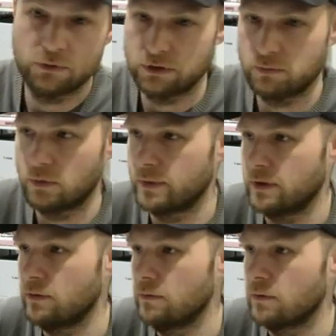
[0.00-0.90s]
which is what we
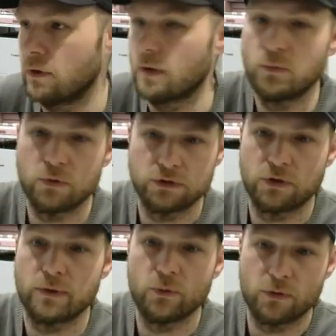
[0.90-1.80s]
do. Morning
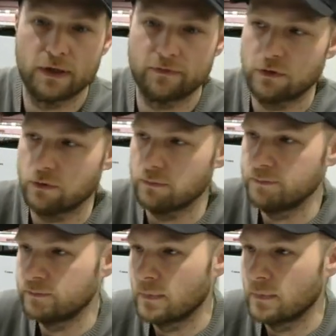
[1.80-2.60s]
and afternoon.